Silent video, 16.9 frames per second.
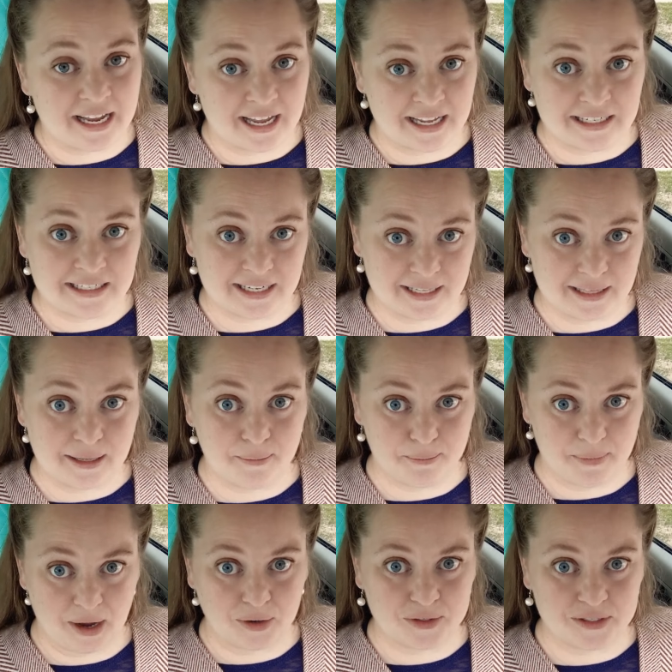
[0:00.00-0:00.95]
as in the
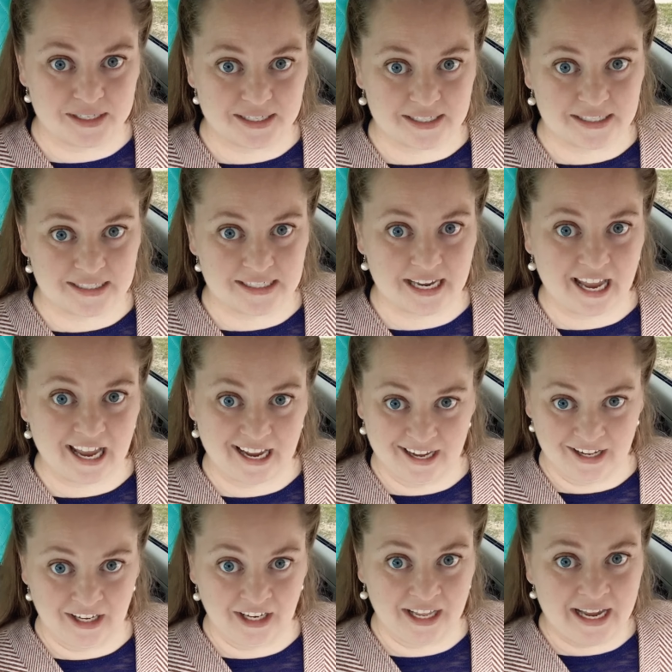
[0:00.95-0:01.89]
mouse's
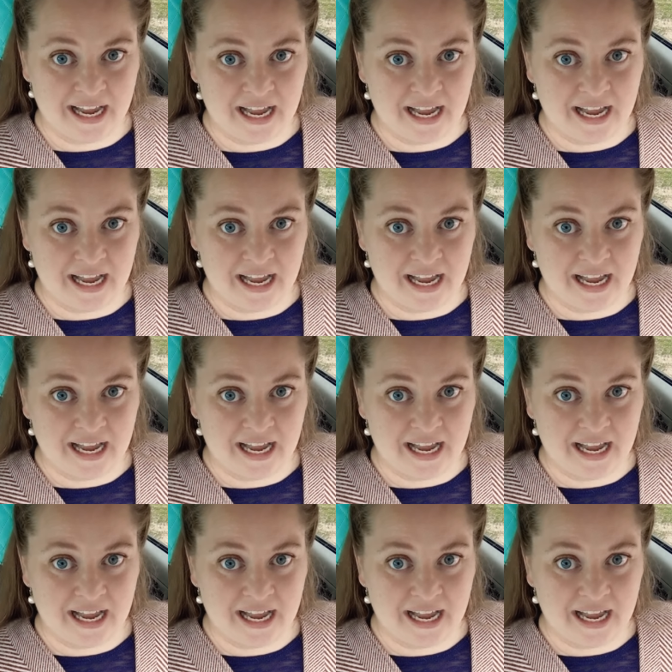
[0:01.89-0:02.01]
tail,